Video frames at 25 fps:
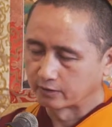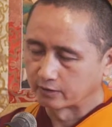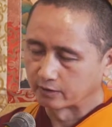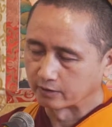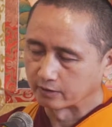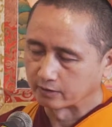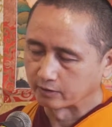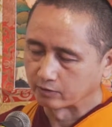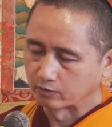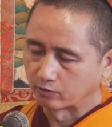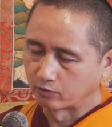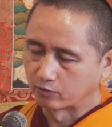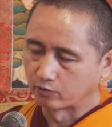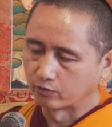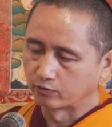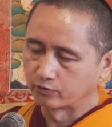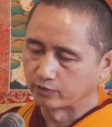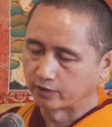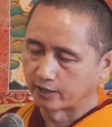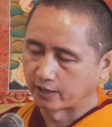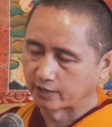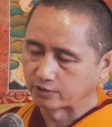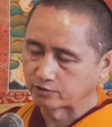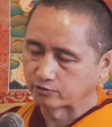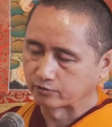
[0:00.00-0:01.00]
Uh, all
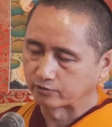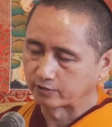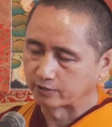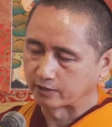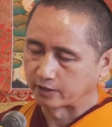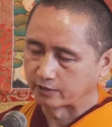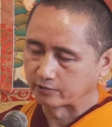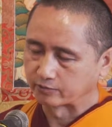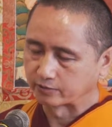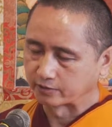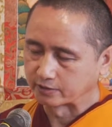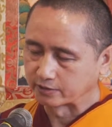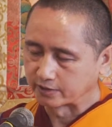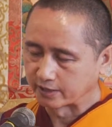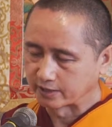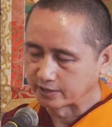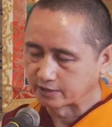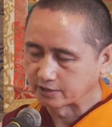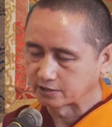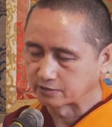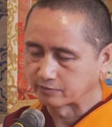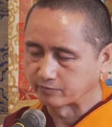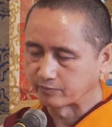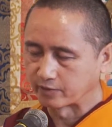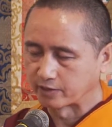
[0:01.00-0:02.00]
the Haisuka Tantra
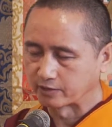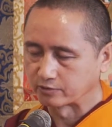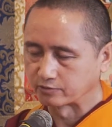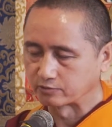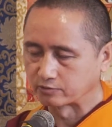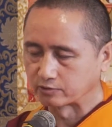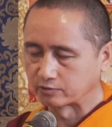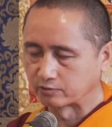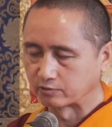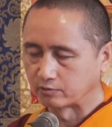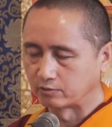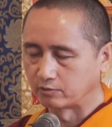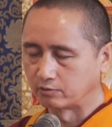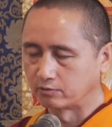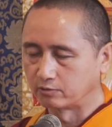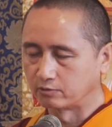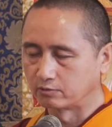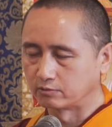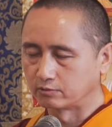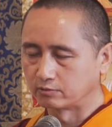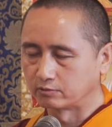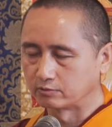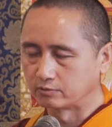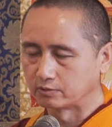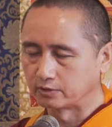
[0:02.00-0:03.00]
deities mantra,
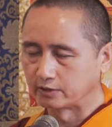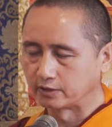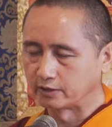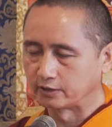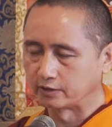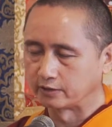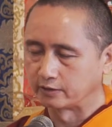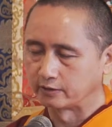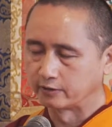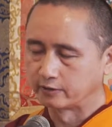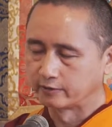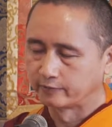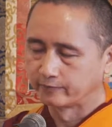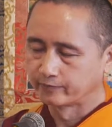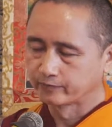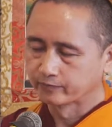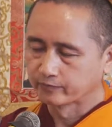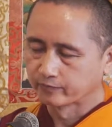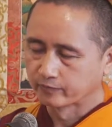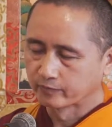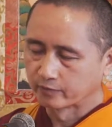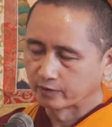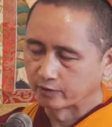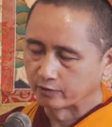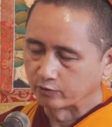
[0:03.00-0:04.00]
all the
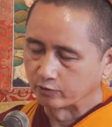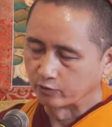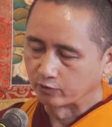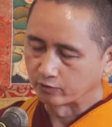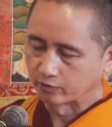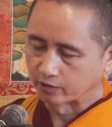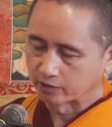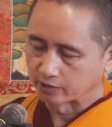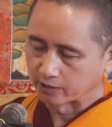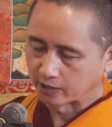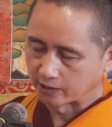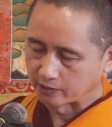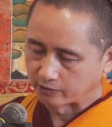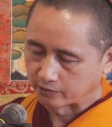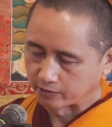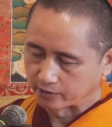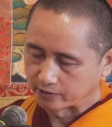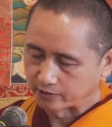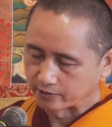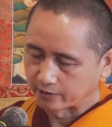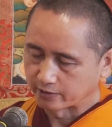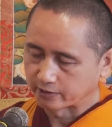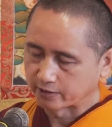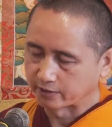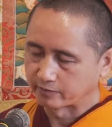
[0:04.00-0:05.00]
Yoga Tantra
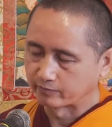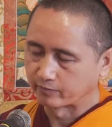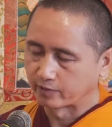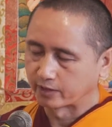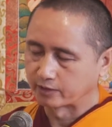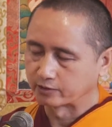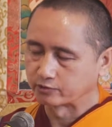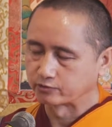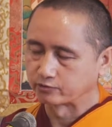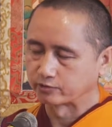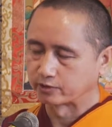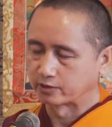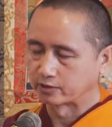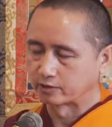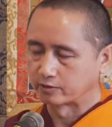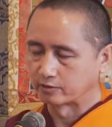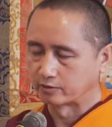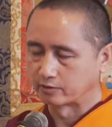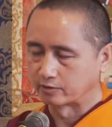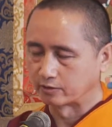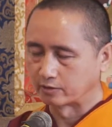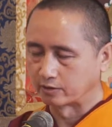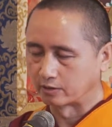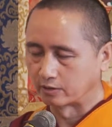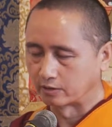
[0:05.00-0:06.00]
deity mantra,
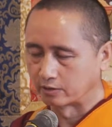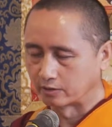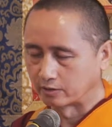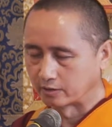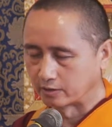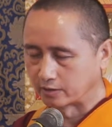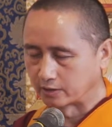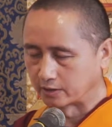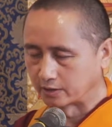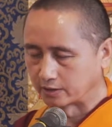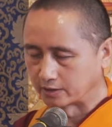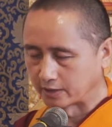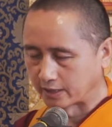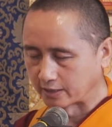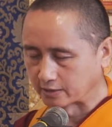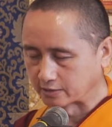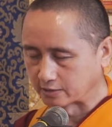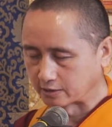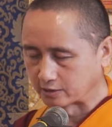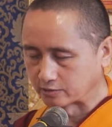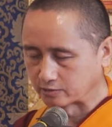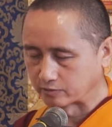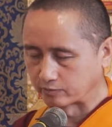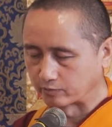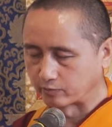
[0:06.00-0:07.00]
uh,
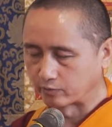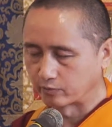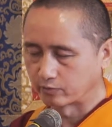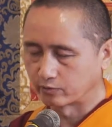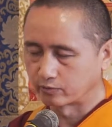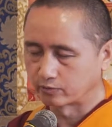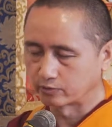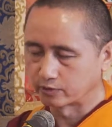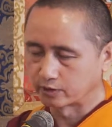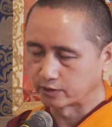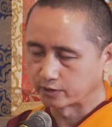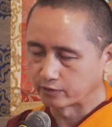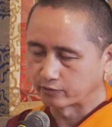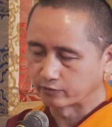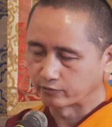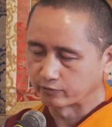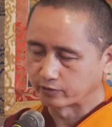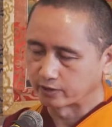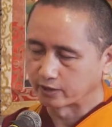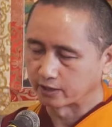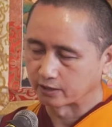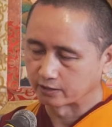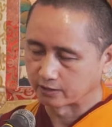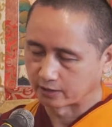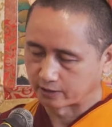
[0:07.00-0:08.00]
essence of all the
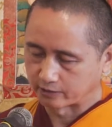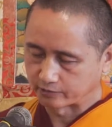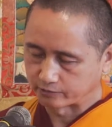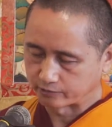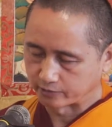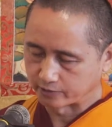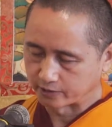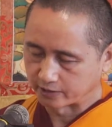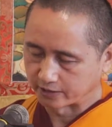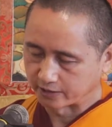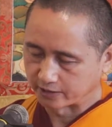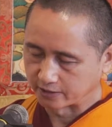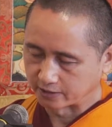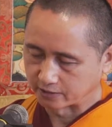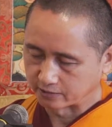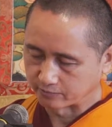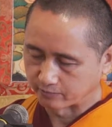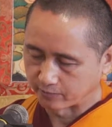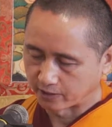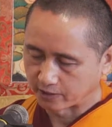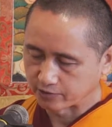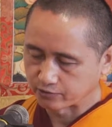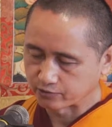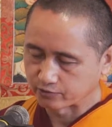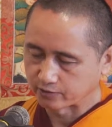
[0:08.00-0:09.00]
Kriya Tantra deities
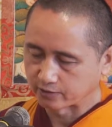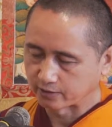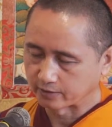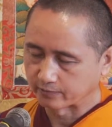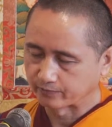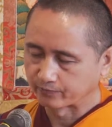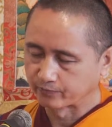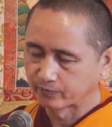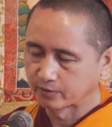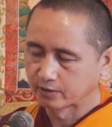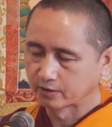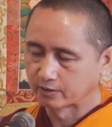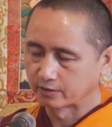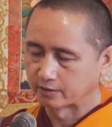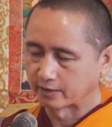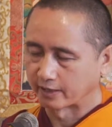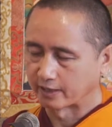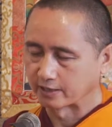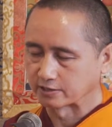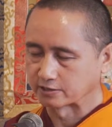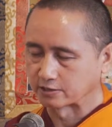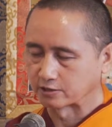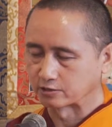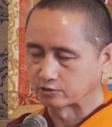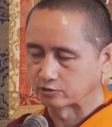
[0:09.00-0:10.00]
mantra, the
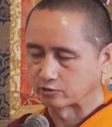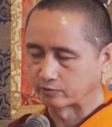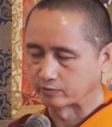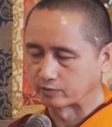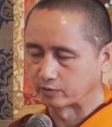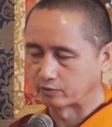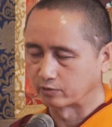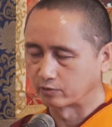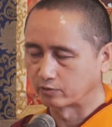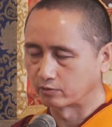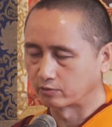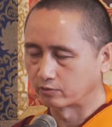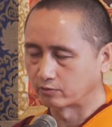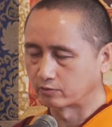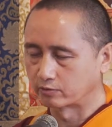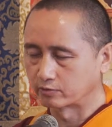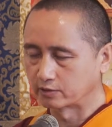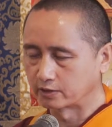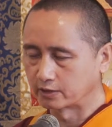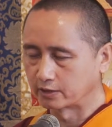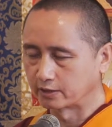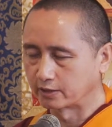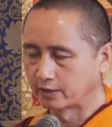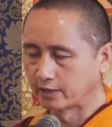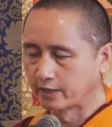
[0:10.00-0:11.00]
essence of the, all
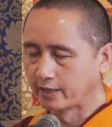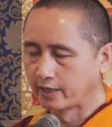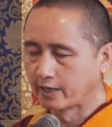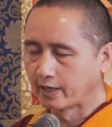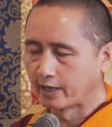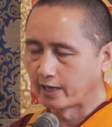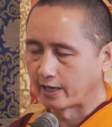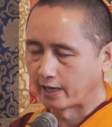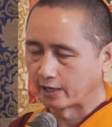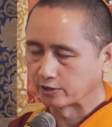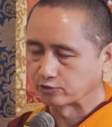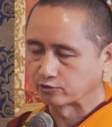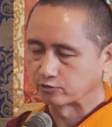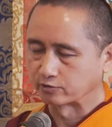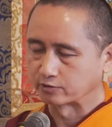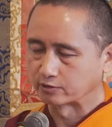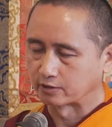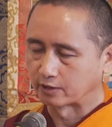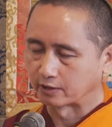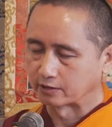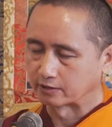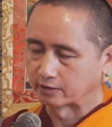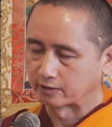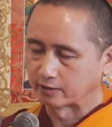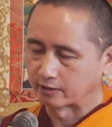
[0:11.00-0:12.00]
the Ashwan
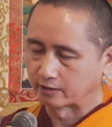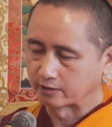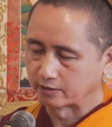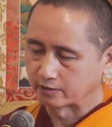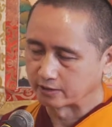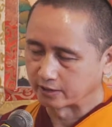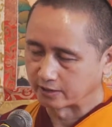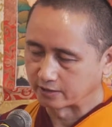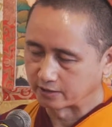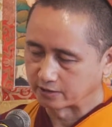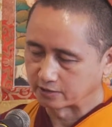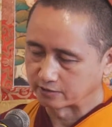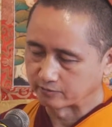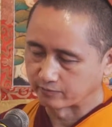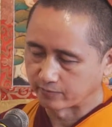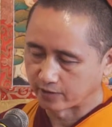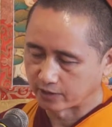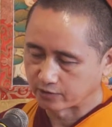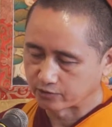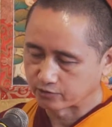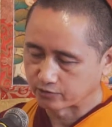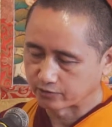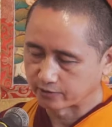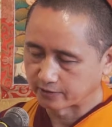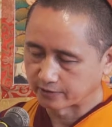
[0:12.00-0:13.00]
Tantra deities
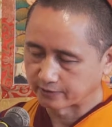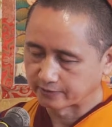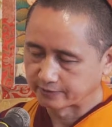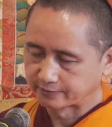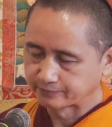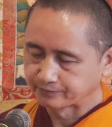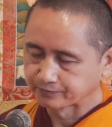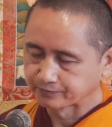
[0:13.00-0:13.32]
mantra,